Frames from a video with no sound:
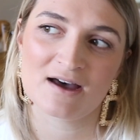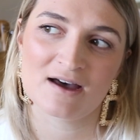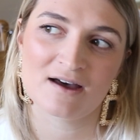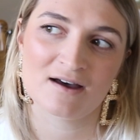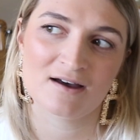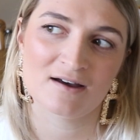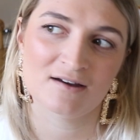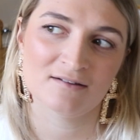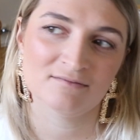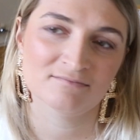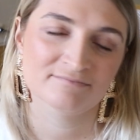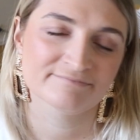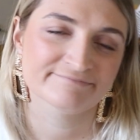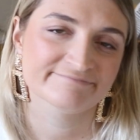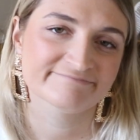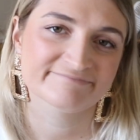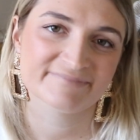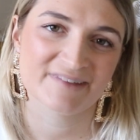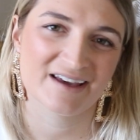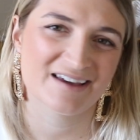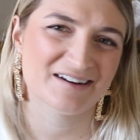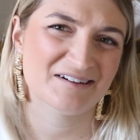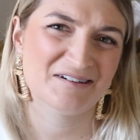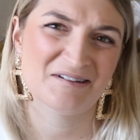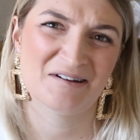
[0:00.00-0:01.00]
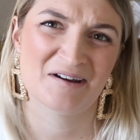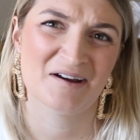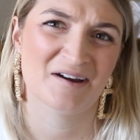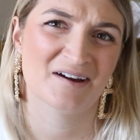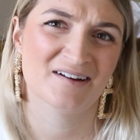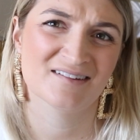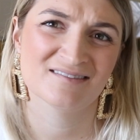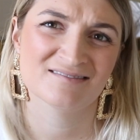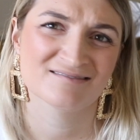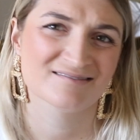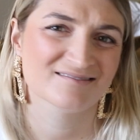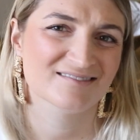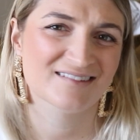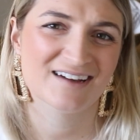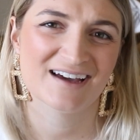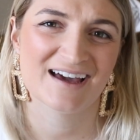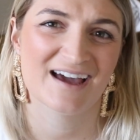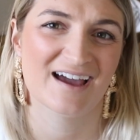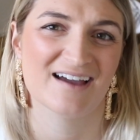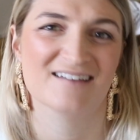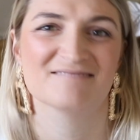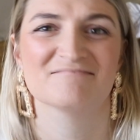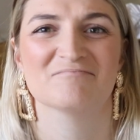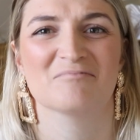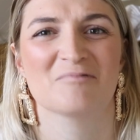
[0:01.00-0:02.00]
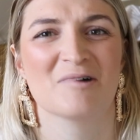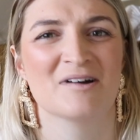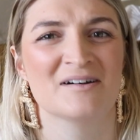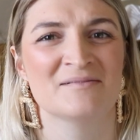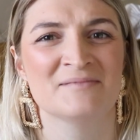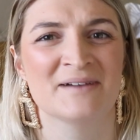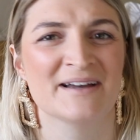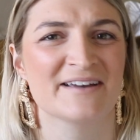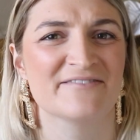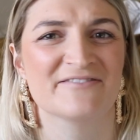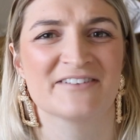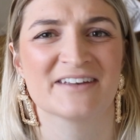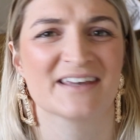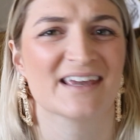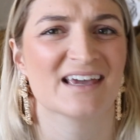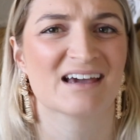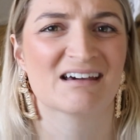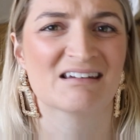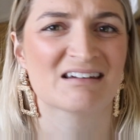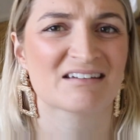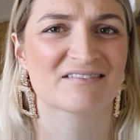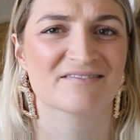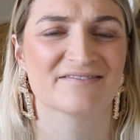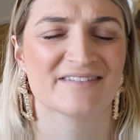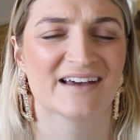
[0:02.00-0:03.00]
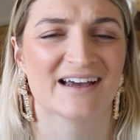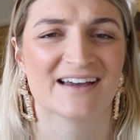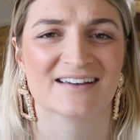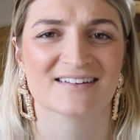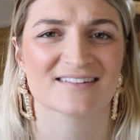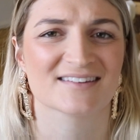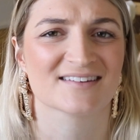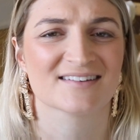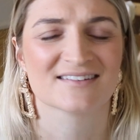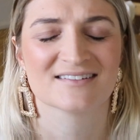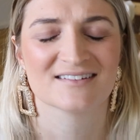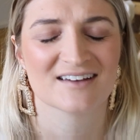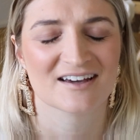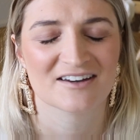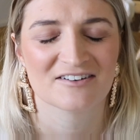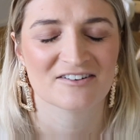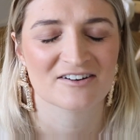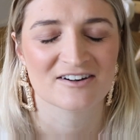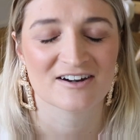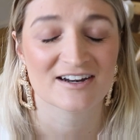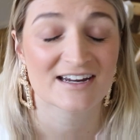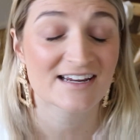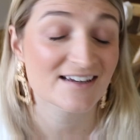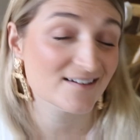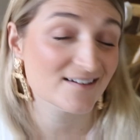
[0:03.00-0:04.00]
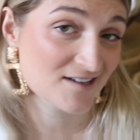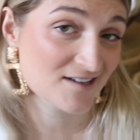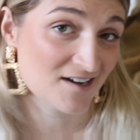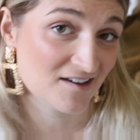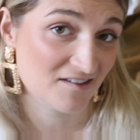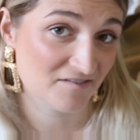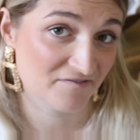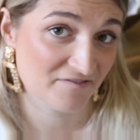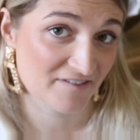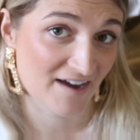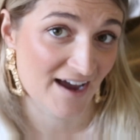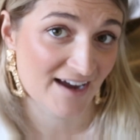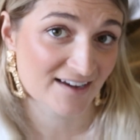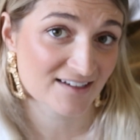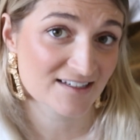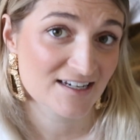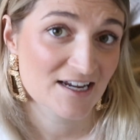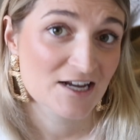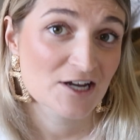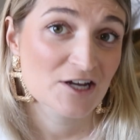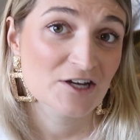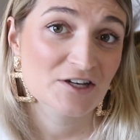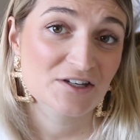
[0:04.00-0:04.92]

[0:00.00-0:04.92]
I don't know, why am I even counting facts? I don't know, another fact.